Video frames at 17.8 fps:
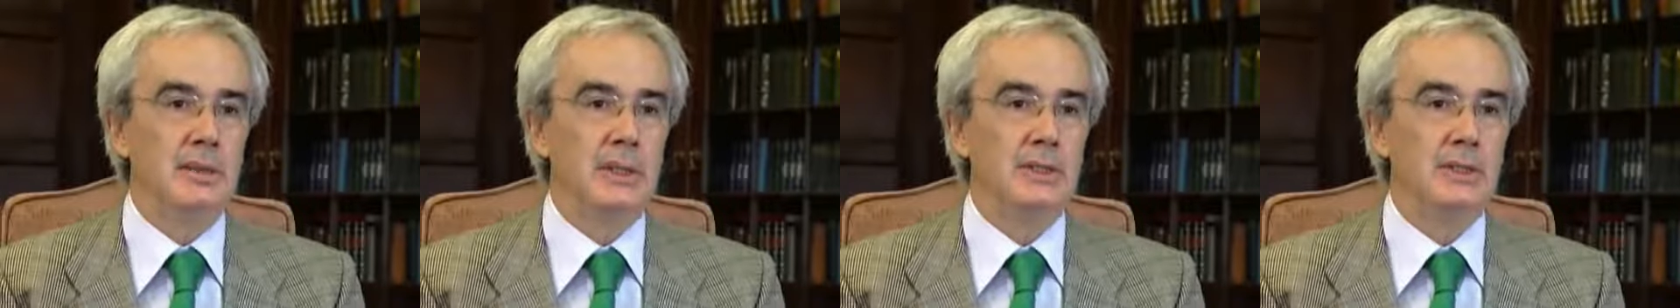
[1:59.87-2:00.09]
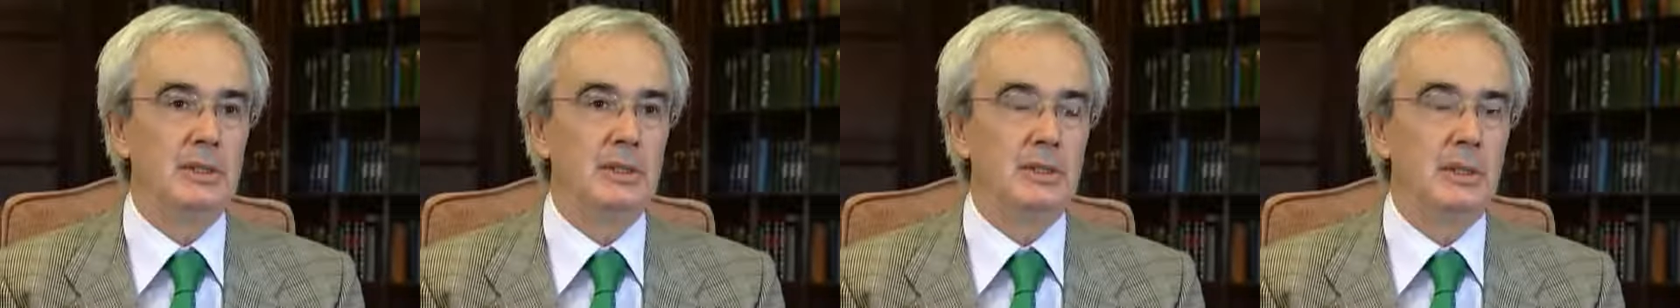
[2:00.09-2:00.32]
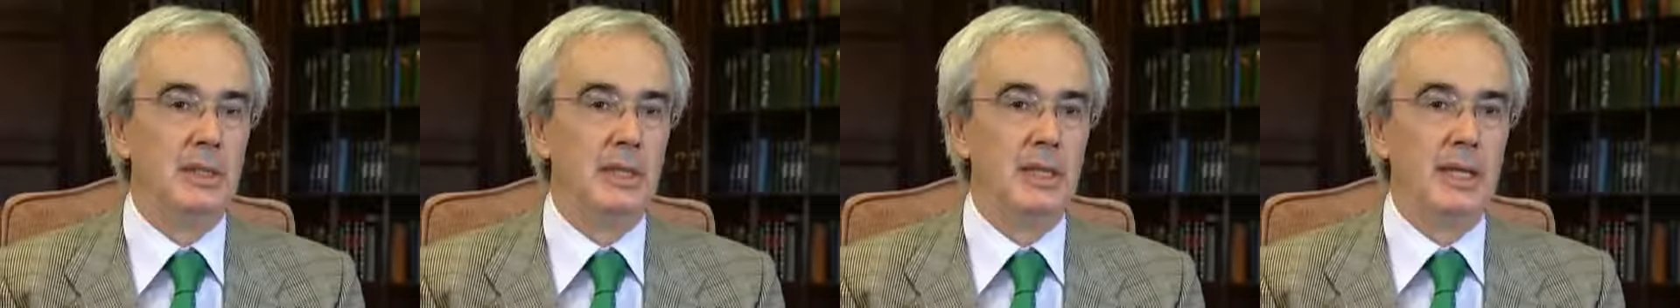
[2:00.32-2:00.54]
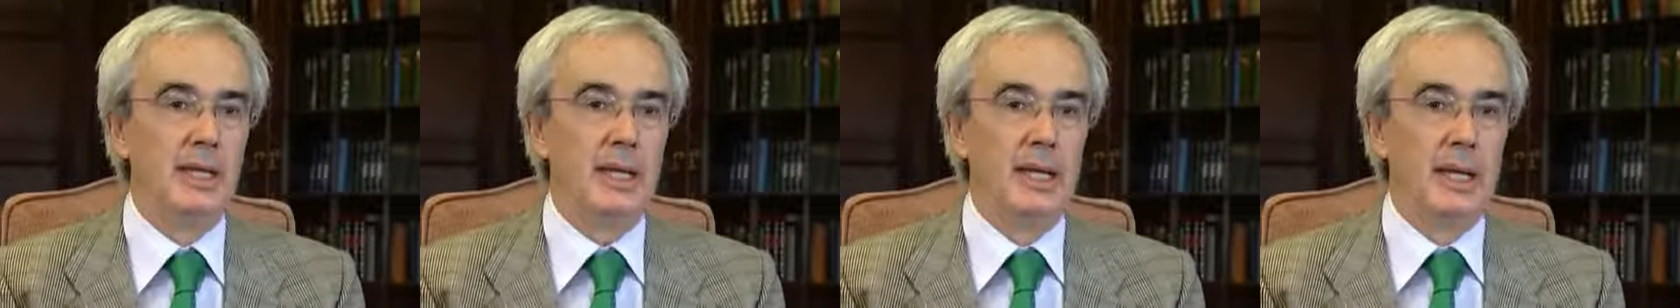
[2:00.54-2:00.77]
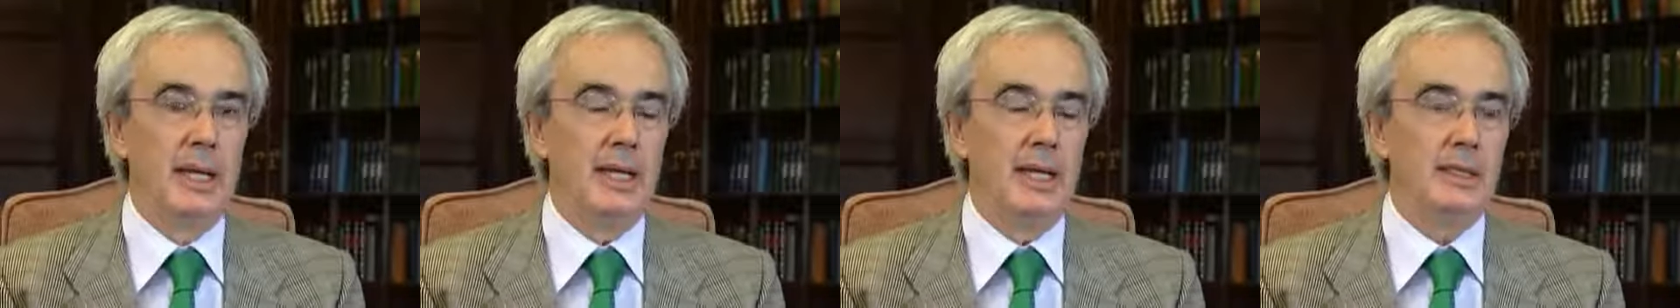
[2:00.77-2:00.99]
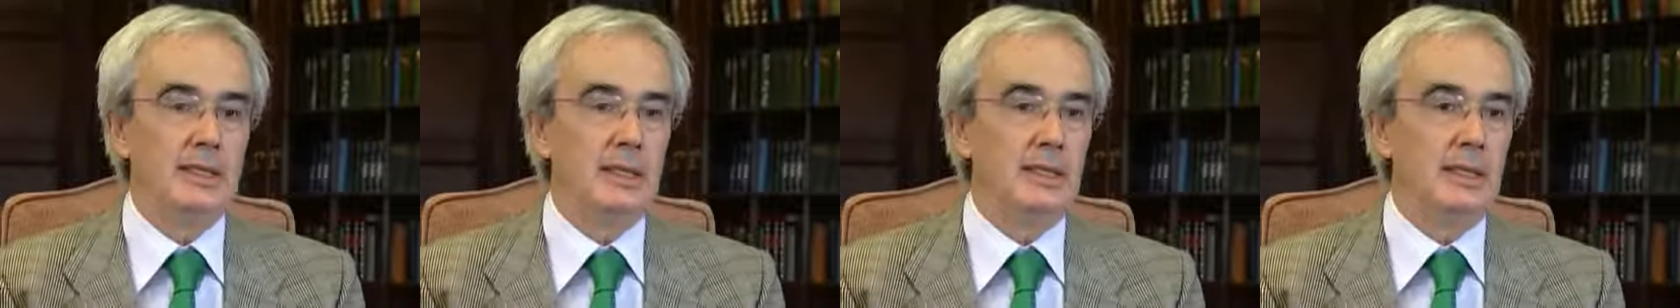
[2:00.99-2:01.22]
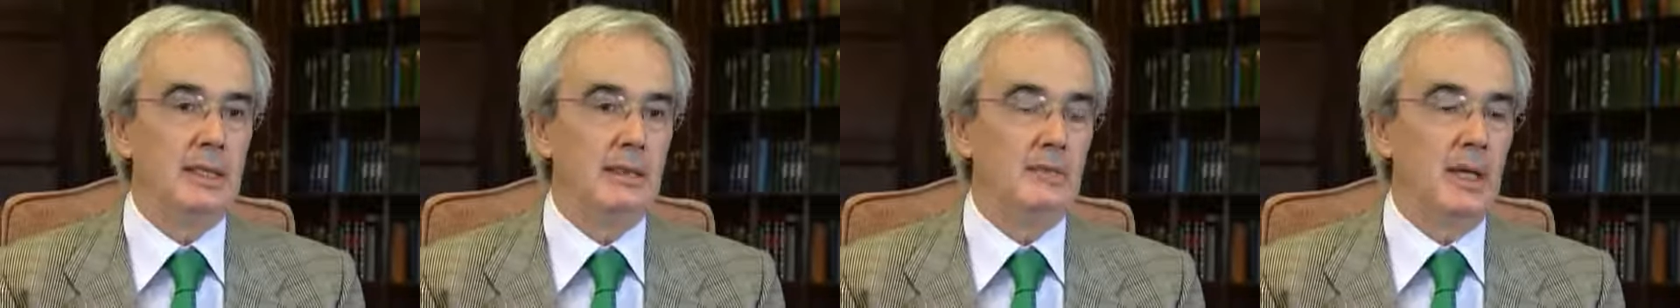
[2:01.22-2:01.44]
patient, I
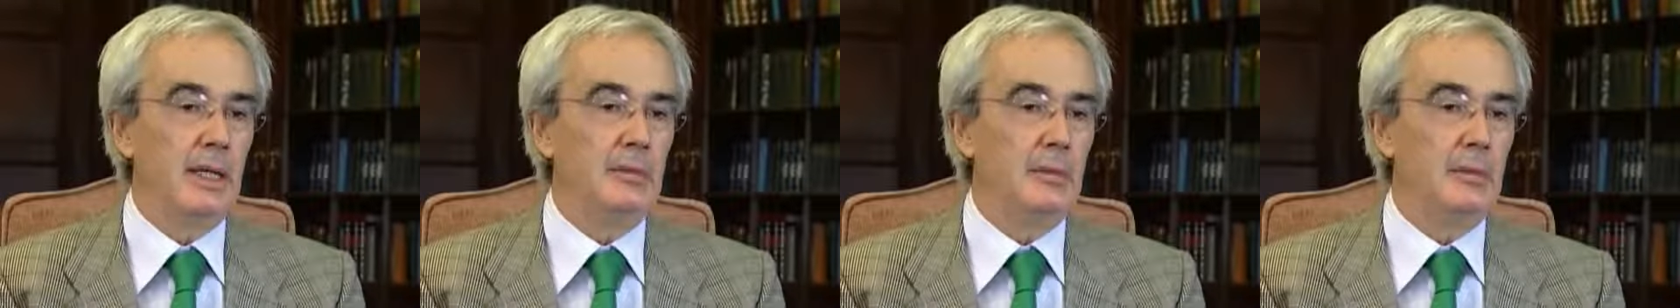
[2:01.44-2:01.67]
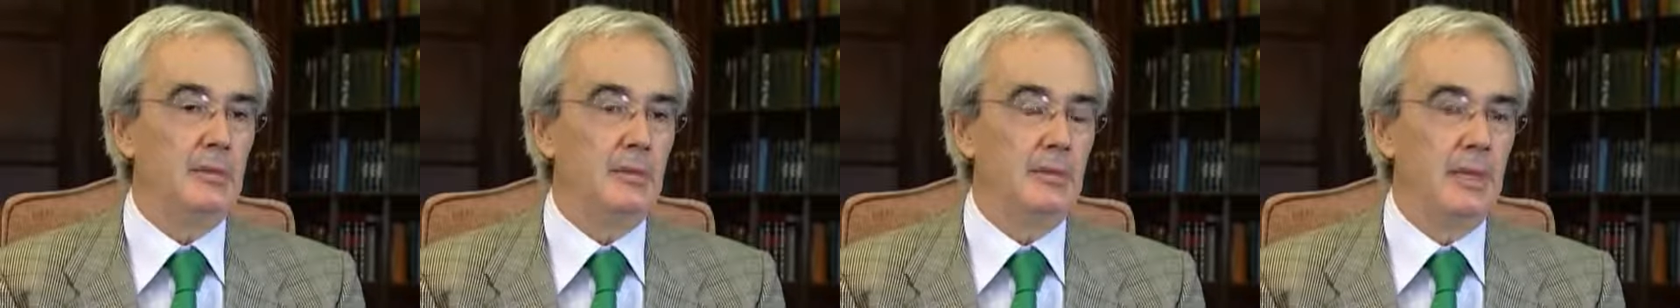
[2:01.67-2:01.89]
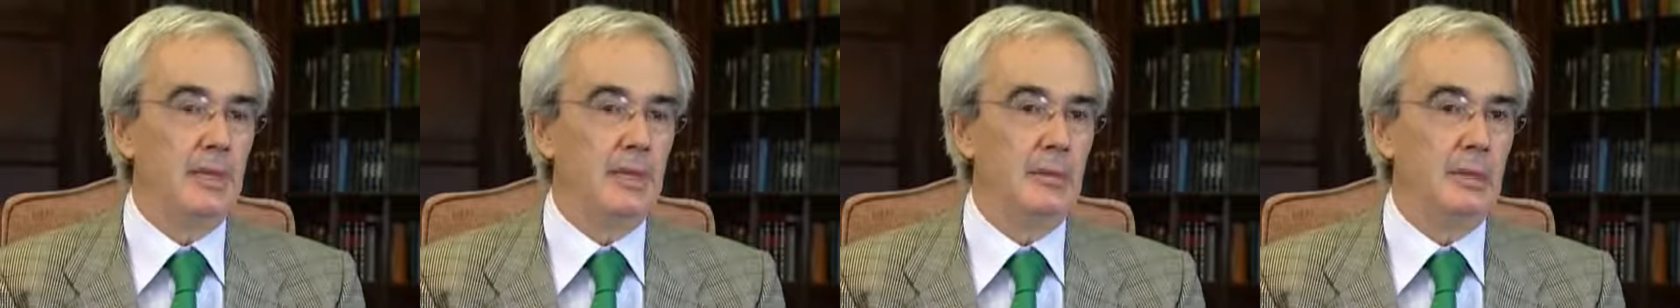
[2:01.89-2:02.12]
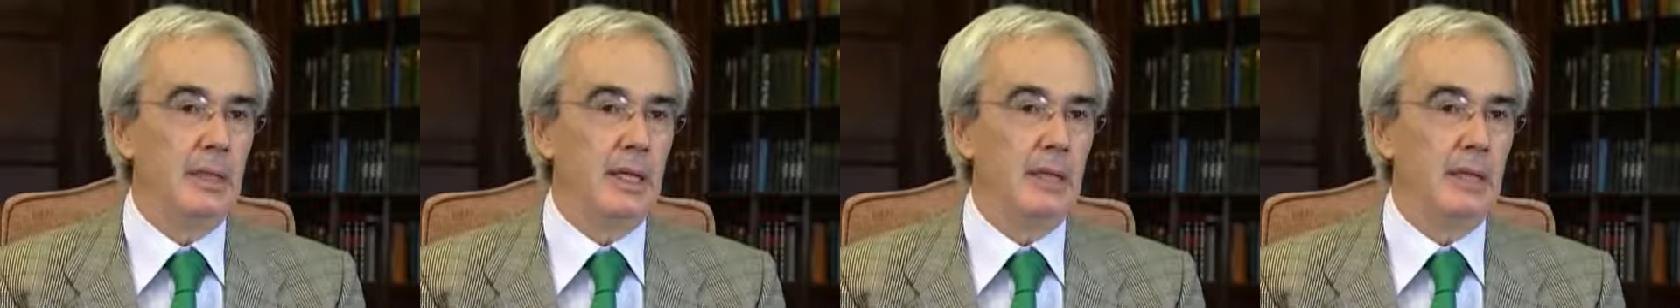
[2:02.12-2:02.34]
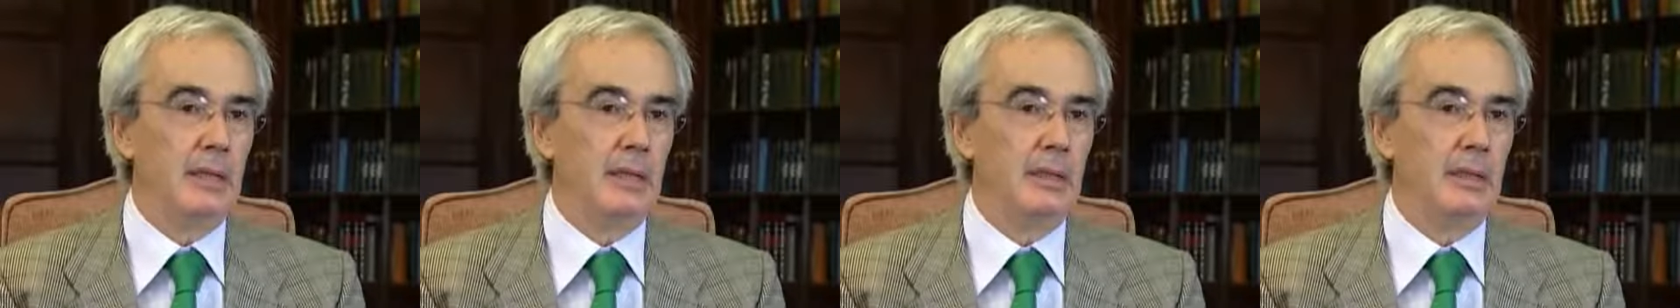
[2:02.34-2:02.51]
see that microalbuminuria